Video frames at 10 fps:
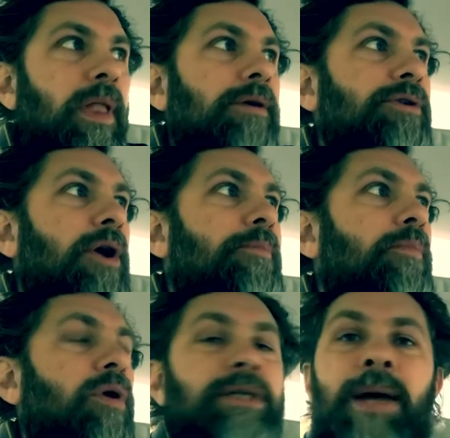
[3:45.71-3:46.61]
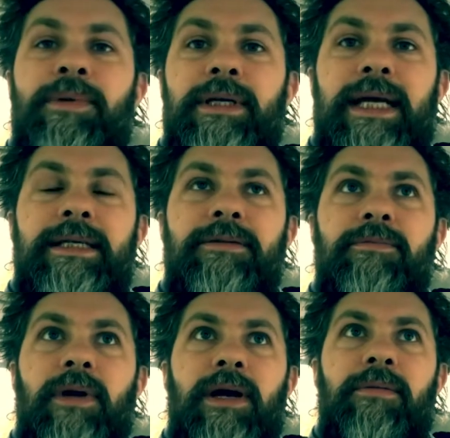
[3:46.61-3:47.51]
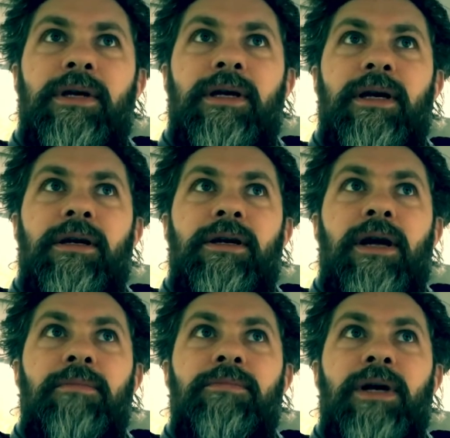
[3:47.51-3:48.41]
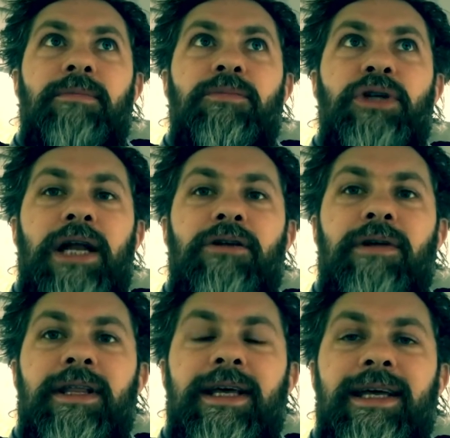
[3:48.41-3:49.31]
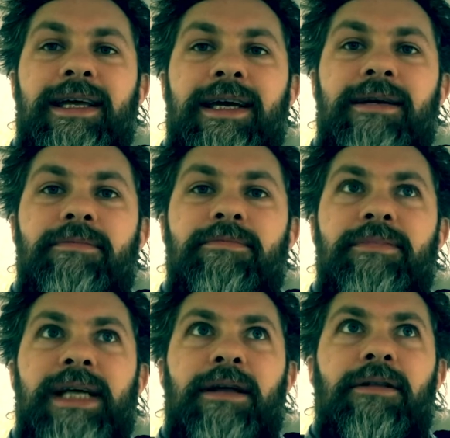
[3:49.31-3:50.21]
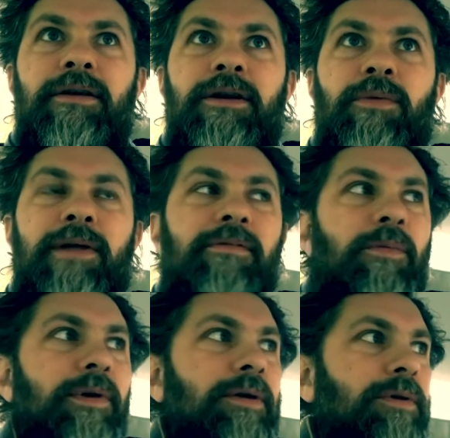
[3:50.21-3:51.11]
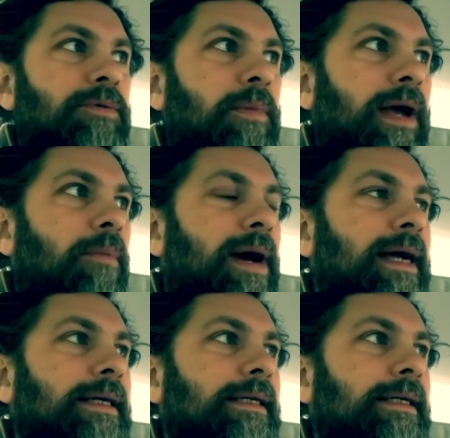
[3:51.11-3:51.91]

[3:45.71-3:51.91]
So what's happened is, come January the 2nd, 3rd, whatever it was when we got back,